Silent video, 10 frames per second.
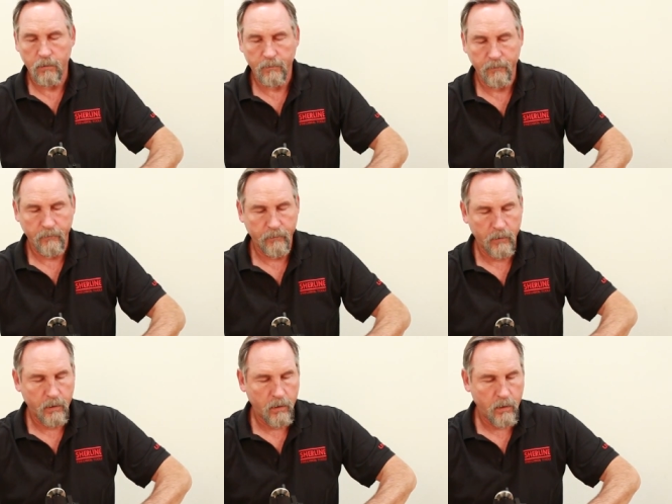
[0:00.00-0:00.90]

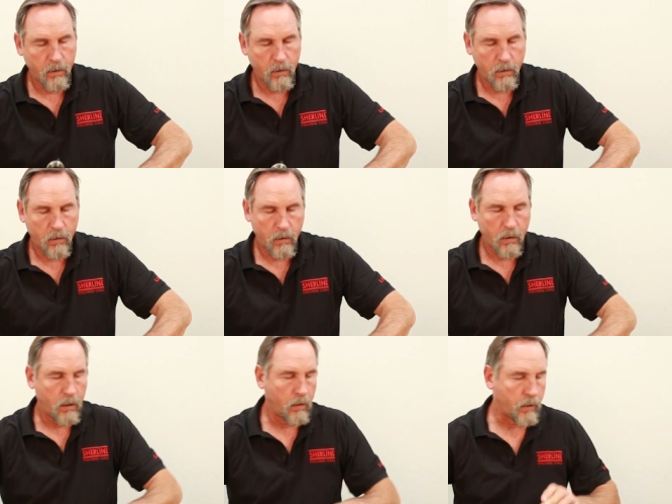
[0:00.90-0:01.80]

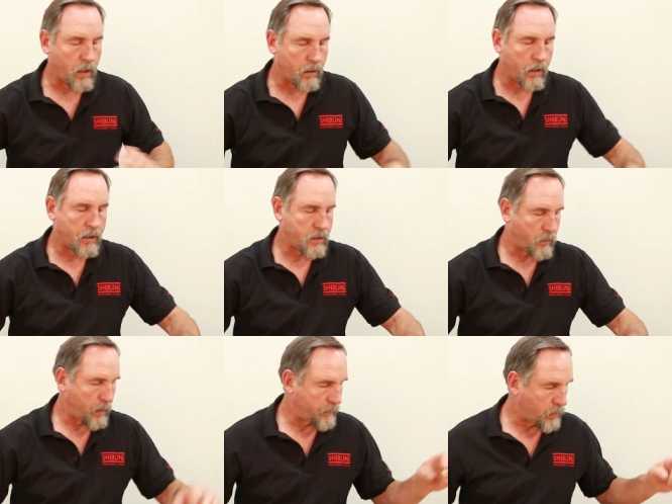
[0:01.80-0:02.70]
Okay, the next thing
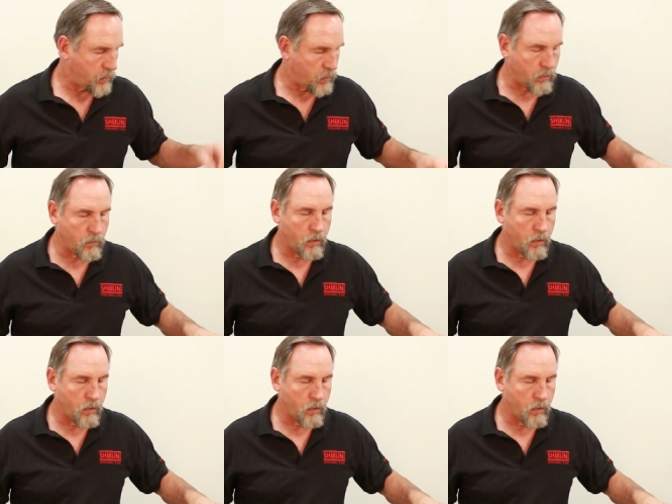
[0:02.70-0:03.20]
we have to do